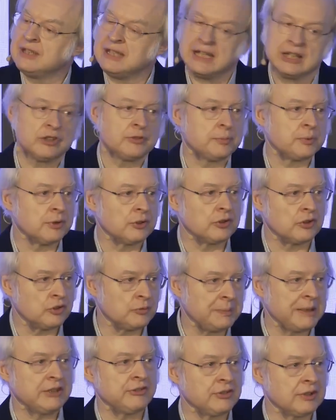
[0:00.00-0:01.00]
the experts or
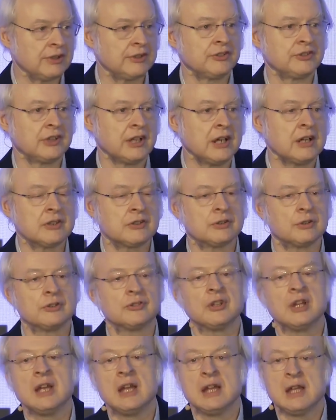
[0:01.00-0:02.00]
specialist
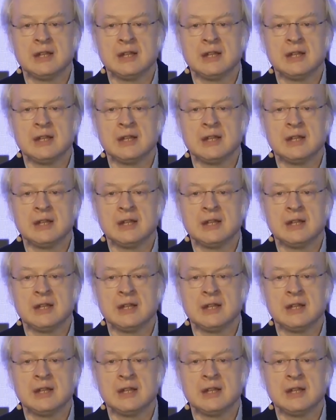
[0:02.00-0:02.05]
doctors.